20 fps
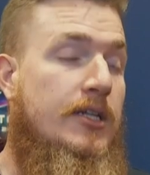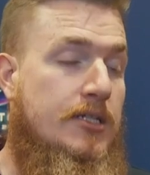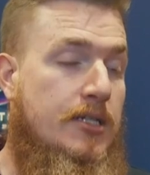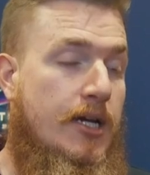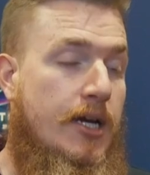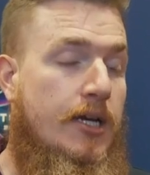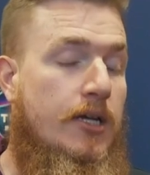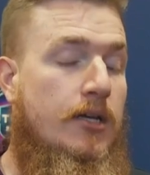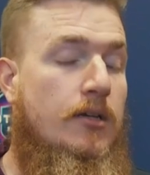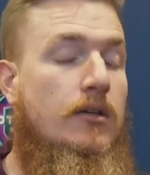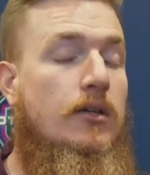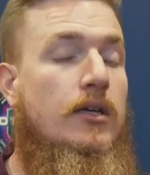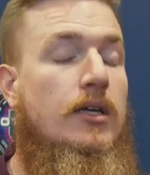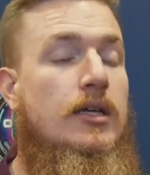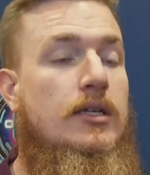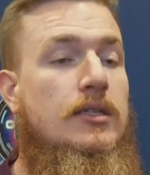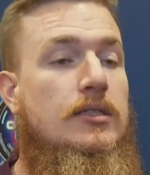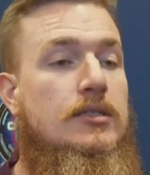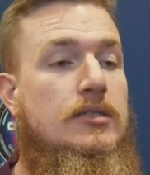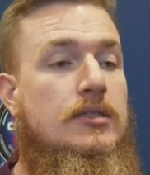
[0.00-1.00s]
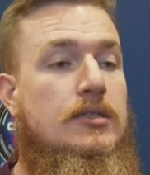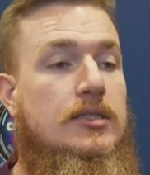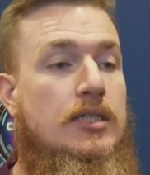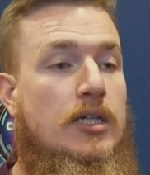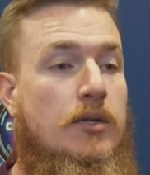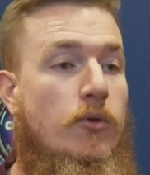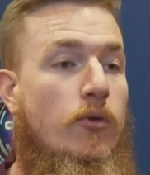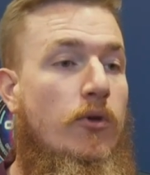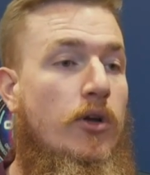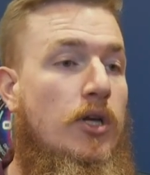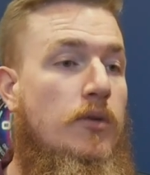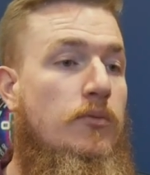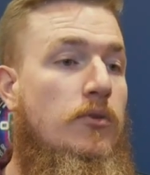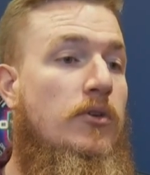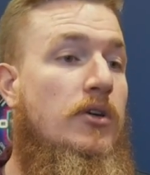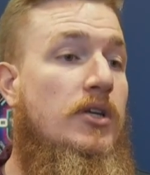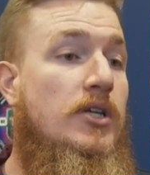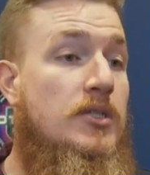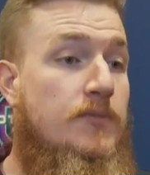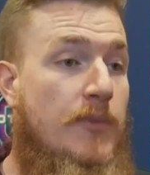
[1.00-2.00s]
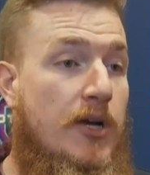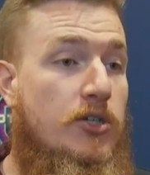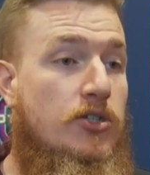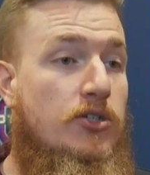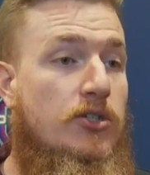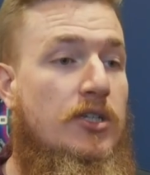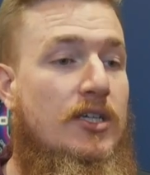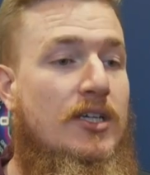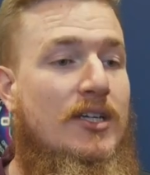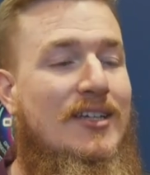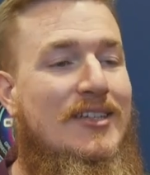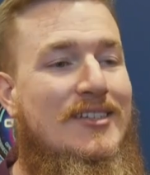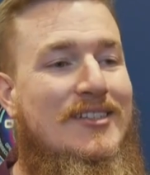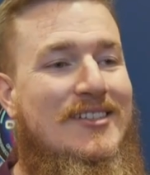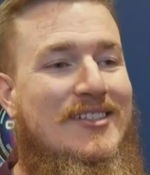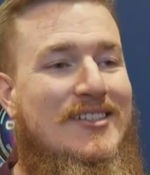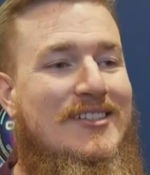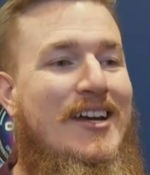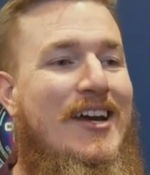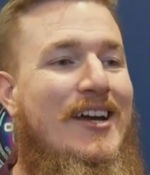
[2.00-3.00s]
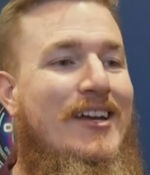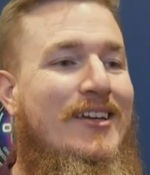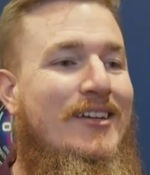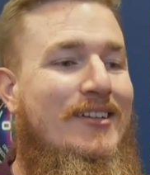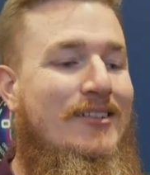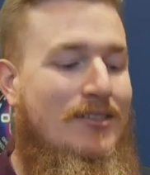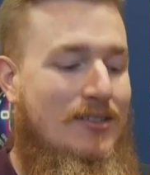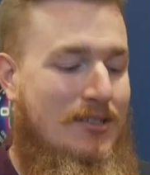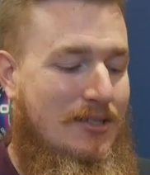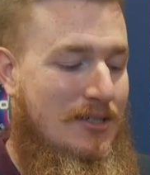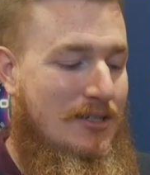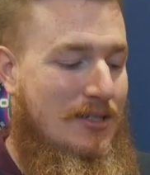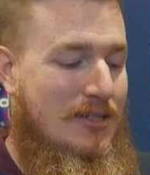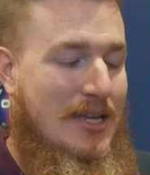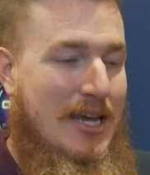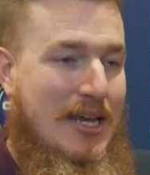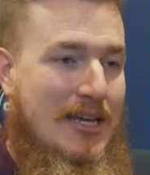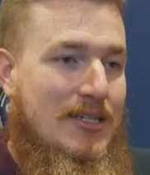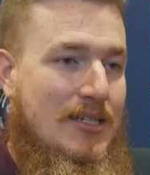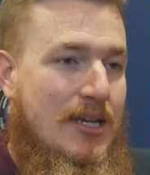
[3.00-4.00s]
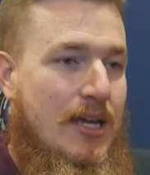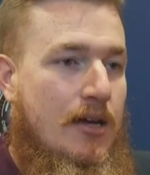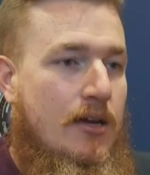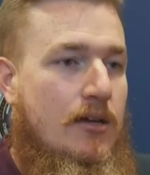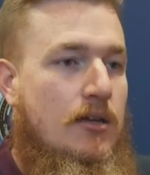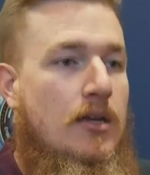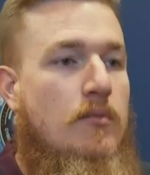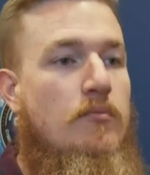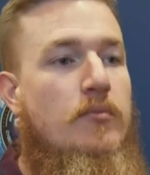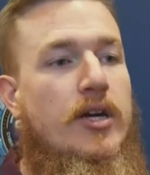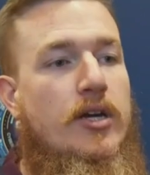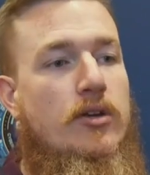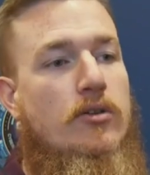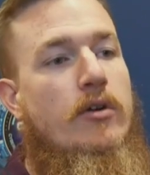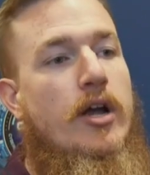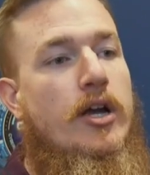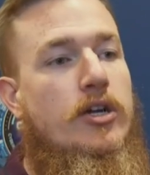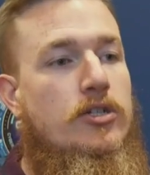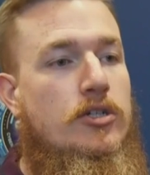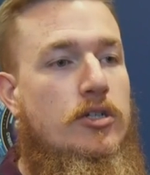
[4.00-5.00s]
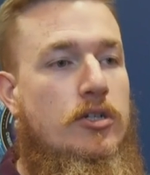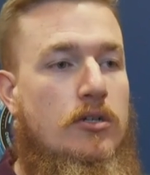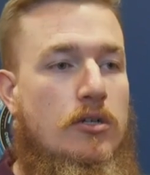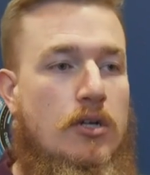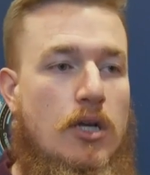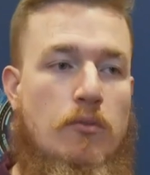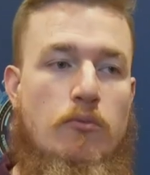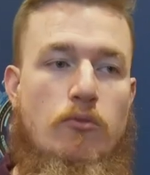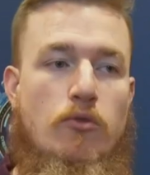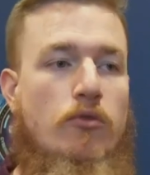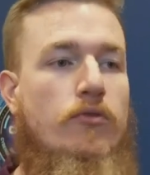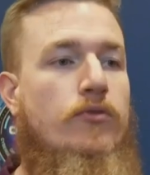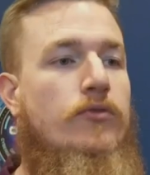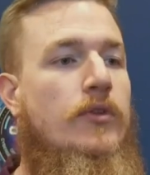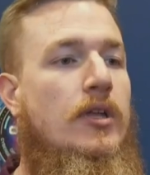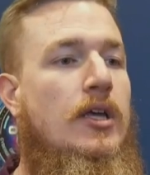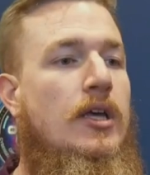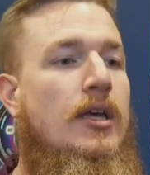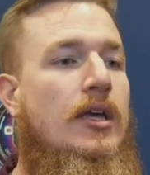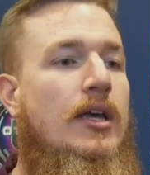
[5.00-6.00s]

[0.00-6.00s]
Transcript: exciting is the Singaporean community, especially, is deciding to take a stand and pick a direction and move.